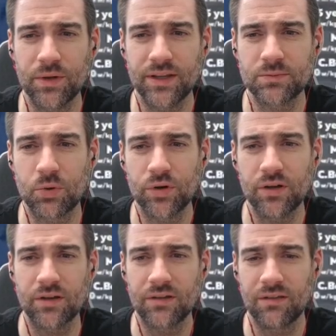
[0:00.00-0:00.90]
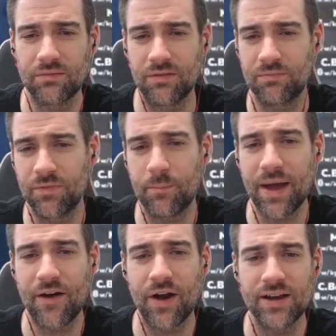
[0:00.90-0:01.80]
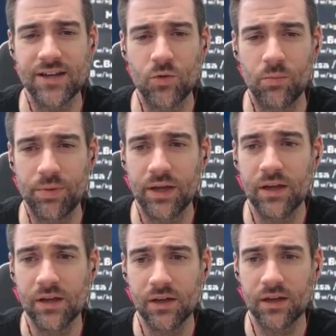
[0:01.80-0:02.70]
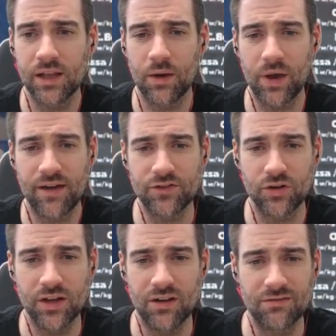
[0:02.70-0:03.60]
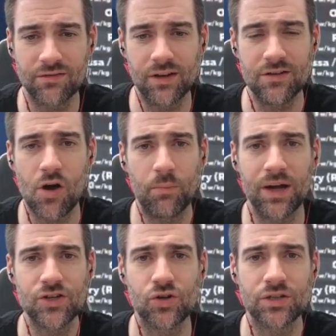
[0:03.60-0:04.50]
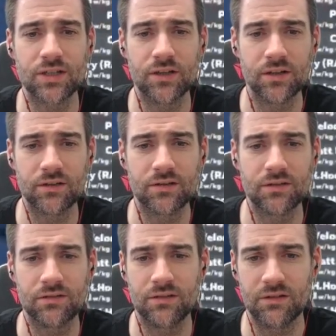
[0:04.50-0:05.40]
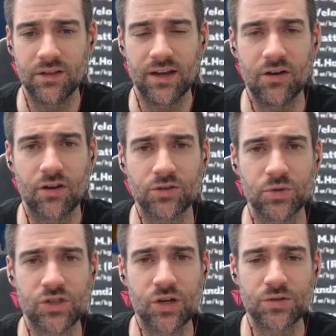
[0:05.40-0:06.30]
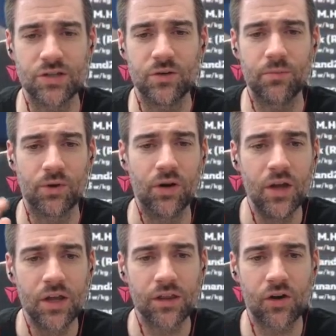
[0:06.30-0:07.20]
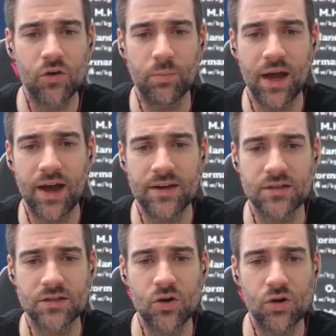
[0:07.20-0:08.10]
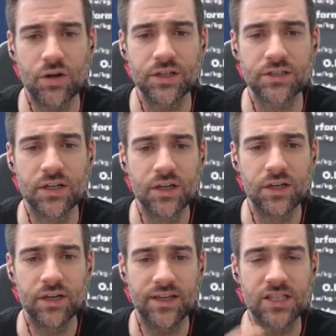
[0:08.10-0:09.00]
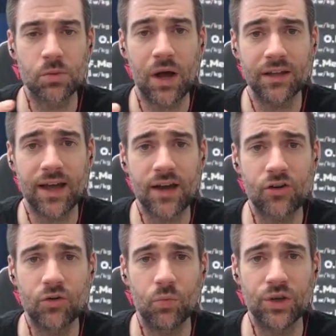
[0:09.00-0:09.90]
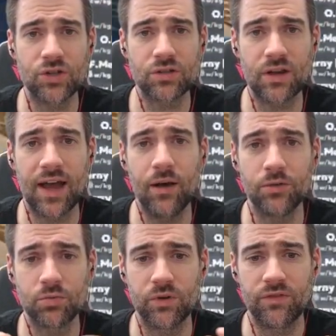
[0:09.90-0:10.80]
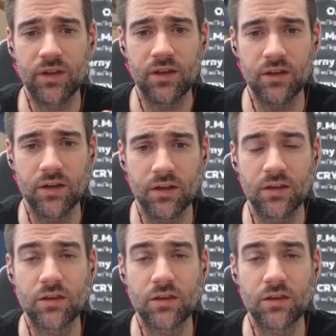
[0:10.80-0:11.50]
at this point. The better idea would be, like we have done here, and not by choice, not because we chose to do it, but the group behind us caught us. It swelled our group, which helped with the